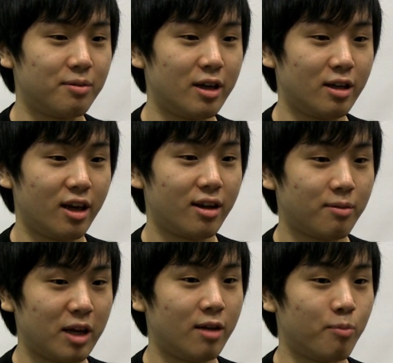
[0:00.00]

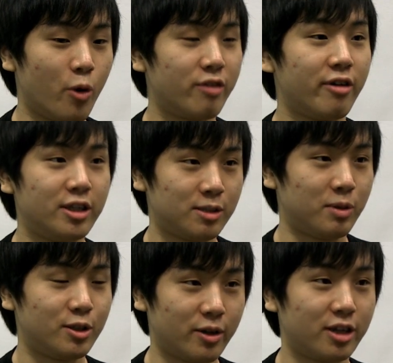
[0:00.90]
it motivates
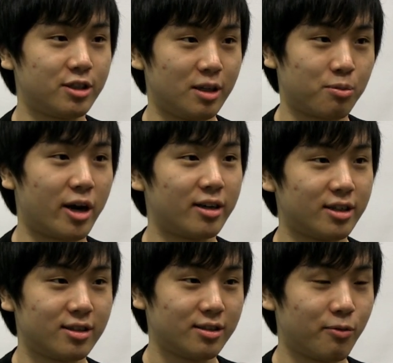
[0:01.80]
me to actually
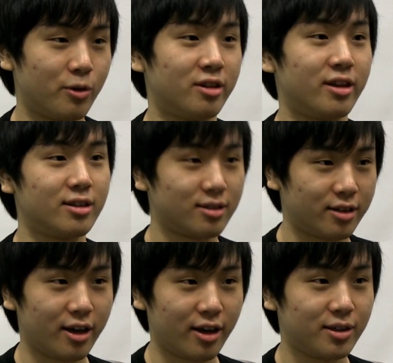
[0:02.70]
practice for the next
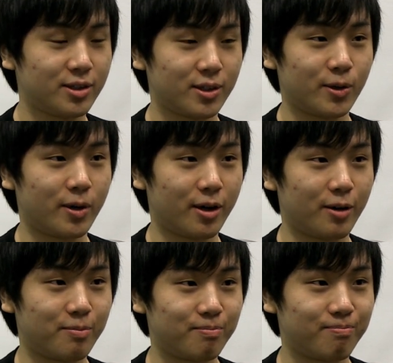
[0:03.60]
day.
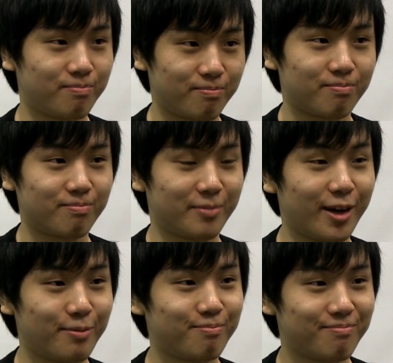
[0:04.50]
So
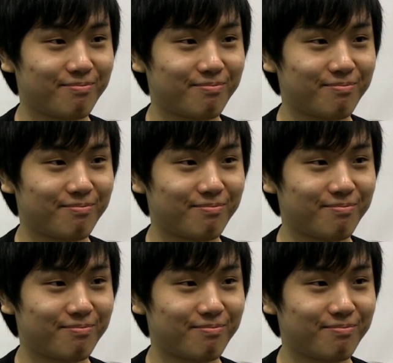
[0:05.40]
yeah.